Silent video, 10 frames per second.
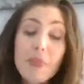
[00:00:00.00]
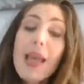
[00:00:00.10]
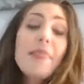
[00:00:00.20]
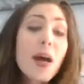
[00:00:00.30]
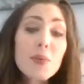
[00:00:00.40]

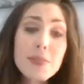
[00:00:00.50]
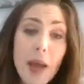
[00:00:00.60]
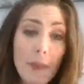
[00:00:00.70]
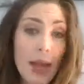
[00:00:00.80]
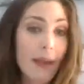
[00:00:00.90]
And that was
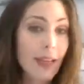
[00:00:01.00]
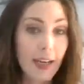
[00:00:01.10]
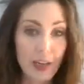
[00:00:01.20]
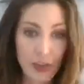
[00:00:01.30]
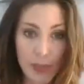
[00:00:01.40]
my bad.
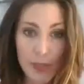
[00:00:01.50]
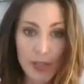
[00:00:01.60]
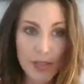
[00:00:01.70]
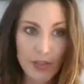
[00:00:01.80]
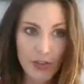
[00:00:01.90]
Like I should have
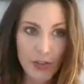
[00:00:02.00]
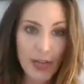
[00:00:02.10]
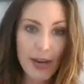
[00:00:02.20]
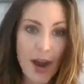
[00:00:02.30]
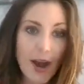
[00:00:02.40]
put
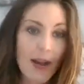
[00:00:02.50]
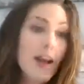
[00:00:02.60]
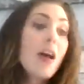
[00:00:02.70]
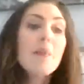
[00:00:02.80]
sunscreen on,